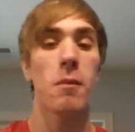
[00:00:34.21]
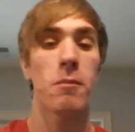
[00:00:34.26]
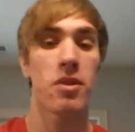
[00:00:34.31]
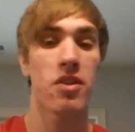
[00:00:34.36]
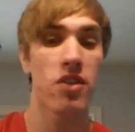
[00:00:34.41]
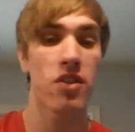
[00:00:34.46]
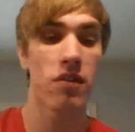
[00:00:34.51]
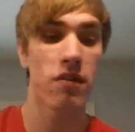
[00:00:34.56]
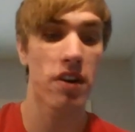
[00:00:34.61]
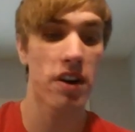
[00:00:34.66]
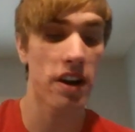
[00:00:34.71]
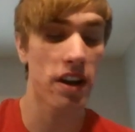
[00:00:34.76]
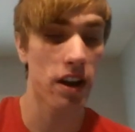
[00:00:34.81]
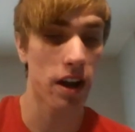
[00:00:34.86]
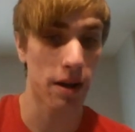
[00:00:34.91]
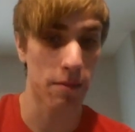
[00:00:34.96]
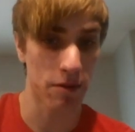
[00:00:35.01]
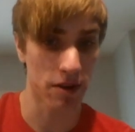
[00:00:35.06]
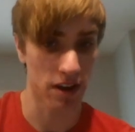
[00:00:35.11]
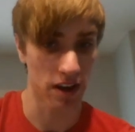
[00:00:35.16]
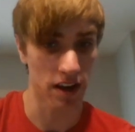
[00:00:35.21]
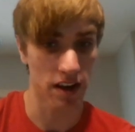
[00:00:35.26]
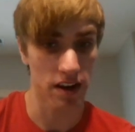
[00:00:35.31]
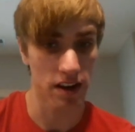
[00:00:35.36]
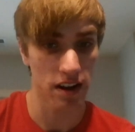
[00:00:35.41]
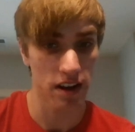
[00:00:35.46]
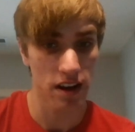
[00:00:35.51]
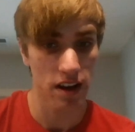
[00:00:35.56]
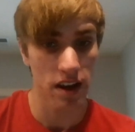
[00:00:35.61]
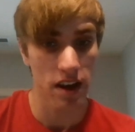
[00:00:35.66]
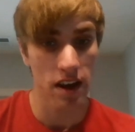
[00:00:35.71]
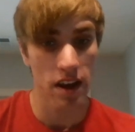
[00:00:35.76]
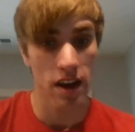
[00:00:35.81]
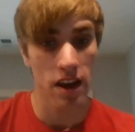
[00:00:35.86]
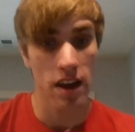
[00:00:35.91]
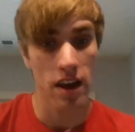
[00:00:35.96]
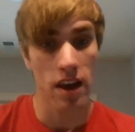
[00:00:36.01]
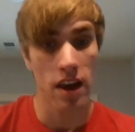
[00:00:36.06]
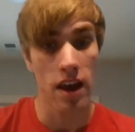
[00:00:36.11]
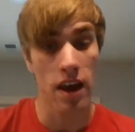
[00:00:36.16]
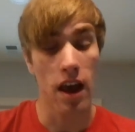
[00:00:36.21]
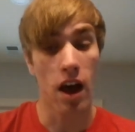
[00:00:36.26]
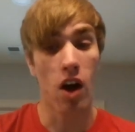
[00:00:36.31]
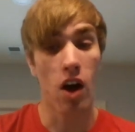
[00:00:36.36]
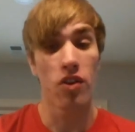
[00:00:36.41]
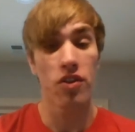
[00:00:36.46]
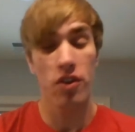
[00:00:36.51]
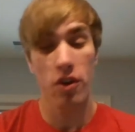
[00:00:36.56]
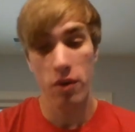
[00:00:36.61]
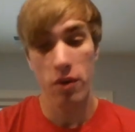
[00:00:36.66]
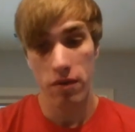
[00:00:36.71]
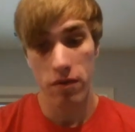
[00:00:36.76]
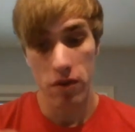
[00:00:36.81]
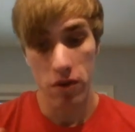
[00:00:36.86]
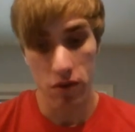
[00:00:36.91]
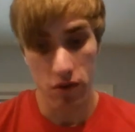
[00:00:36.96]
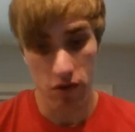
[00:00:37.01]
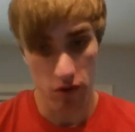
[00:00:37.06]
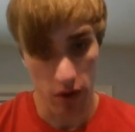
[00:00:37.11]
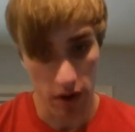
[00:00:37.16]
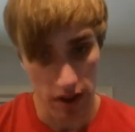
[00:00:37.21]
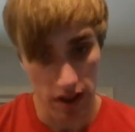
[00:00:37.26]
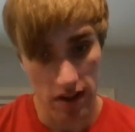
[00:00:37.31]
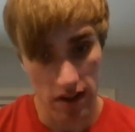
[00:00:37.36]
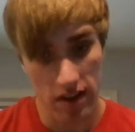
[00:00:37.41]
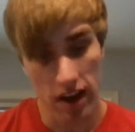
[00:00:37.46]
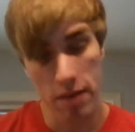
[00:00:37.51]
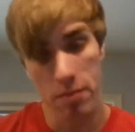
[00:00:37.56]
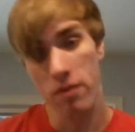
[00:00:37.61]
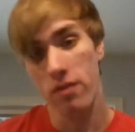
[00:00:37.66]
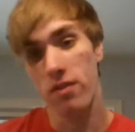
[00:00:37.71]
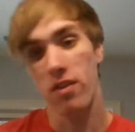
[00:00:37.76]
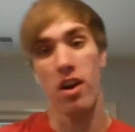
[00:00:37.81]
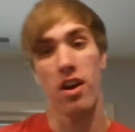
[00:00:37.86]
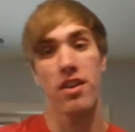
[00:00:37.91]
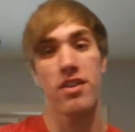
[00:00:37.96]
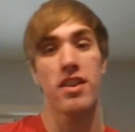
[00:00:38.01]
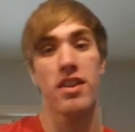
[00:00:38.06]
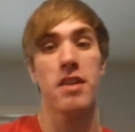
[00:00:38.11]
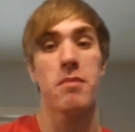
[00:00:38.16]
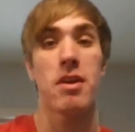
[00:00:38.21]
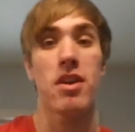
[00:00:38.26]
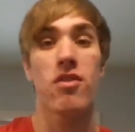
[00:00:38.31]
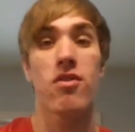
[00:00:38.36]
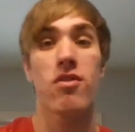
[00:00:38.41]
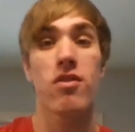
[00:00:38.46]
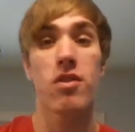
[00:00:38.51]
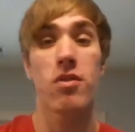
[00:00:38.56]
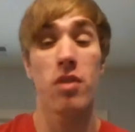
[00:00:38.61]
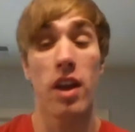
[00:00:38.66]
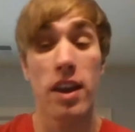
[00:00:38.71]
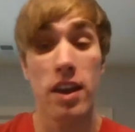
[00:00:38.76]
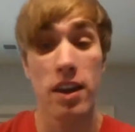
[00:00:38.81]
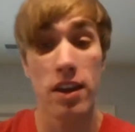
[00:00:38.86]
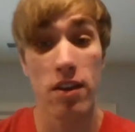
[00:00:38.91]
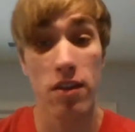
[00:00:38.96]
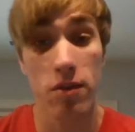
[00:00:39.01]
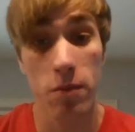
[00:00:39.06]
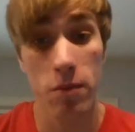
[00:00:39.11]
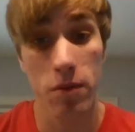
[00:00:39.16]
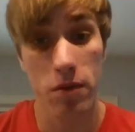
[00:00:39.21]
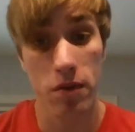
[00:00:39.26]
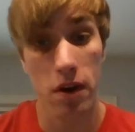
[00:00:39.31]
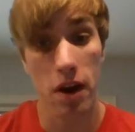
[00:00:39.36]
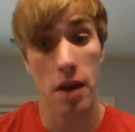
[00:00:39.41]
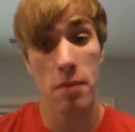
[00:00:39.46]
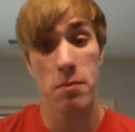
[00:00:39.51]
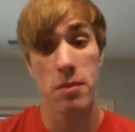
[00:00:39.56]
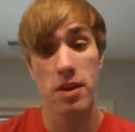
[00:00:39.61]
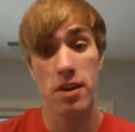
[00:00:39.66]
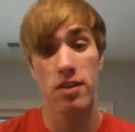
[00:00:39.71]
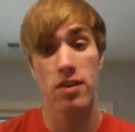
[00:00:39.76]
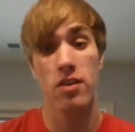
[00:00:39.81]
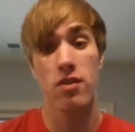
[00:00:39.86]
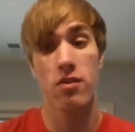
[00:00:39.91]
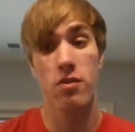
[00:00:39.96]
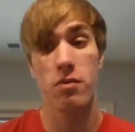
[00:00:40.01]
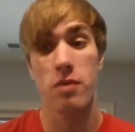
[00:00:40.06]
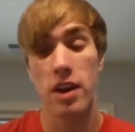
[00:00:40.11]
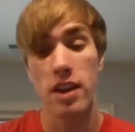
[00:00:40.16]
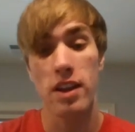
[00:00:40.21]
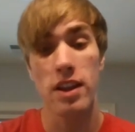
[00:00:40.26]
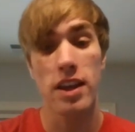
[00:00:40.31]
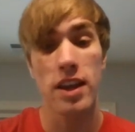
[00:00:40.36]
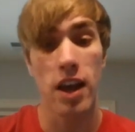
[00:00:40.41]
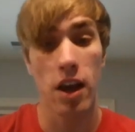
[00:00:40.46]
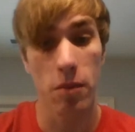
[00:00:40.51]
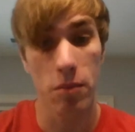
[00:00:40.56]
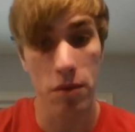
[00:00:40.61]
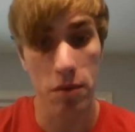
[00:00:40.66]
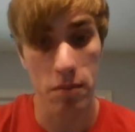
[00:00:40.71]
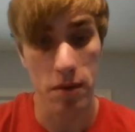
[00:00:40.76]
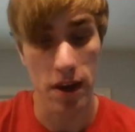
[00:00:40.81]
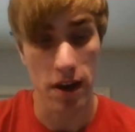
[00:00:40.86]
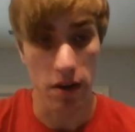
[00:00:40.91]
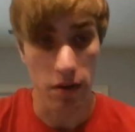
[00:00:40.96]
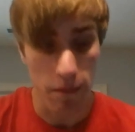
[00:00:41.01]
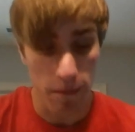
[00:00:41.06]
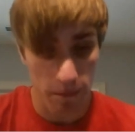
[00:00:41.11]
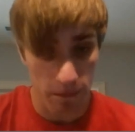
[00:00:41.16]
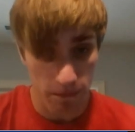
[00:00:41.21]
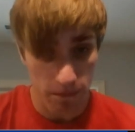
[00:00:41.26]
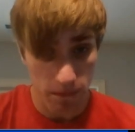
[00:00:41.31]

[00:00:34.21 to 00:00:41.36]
It's still very complicated. Also, if you enjoy this type of content, make sure you like and subscribe because it greatly helps me out.